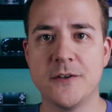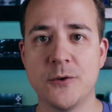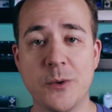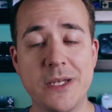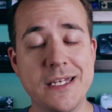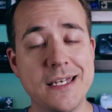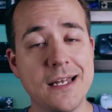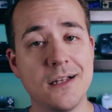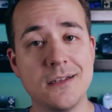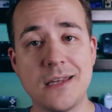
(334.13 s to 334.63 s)
So
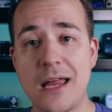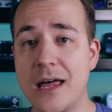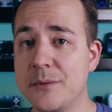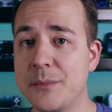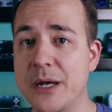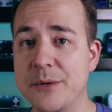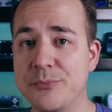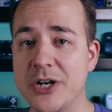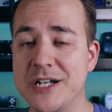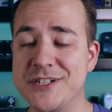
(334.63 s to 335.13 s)
in a lot
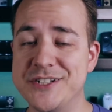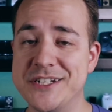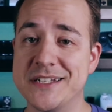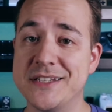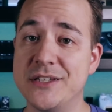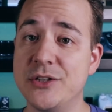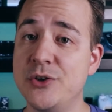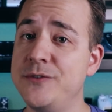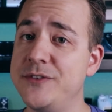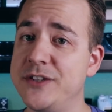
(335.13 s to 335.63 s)
of my
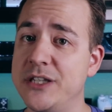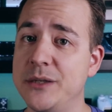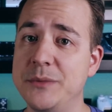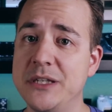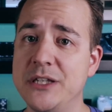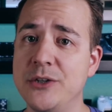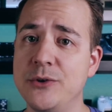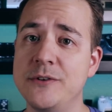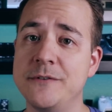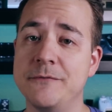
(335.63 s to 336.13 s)
projects, you've seen
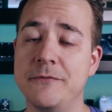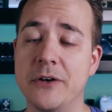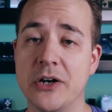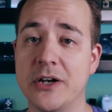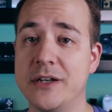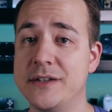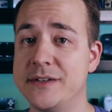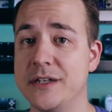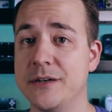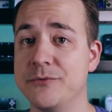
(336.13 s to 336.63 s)
me use
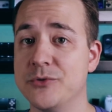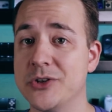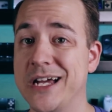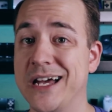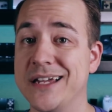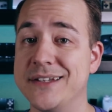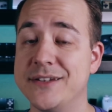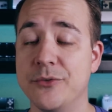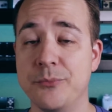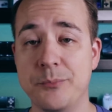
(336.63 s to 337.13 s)
various different
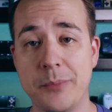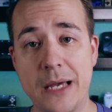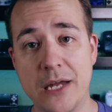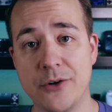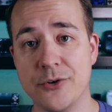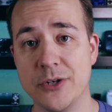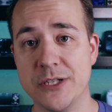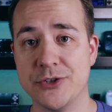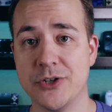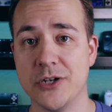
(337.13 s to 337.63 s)
kinds of
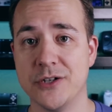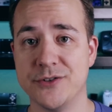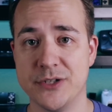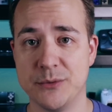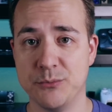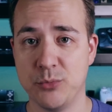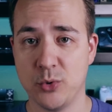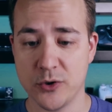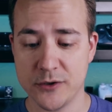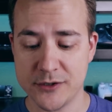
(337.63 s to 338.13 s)
battery
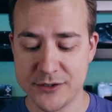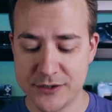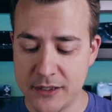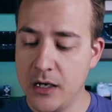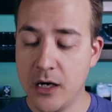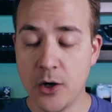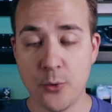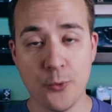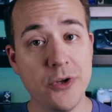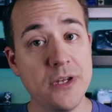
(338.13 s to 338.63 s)
charging boards.
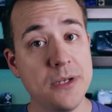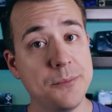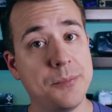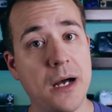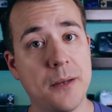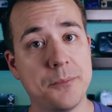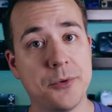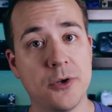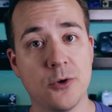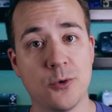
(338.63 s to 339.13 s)
A really
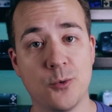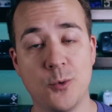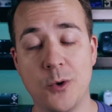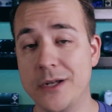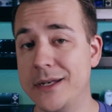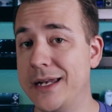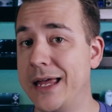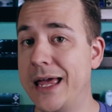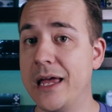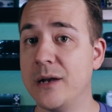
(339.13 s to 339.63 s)
popular
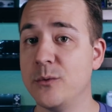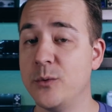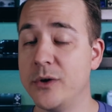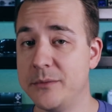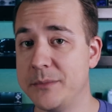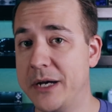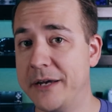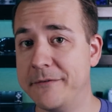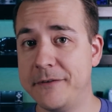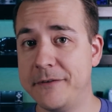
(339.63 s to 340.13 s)
one and one of my